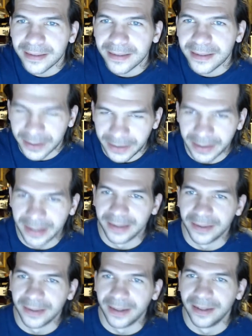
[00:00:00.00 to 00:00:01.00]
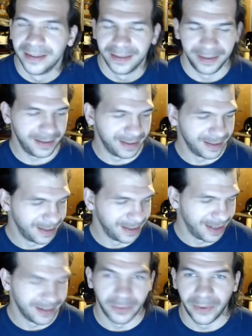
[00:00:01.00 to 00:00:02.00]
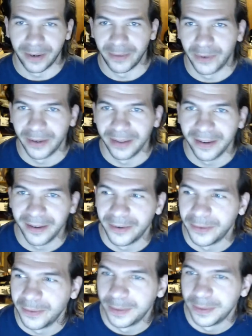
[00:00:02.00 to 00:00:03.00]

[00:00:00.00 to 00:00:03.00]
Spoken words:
Good deal. That is what I wanted to know.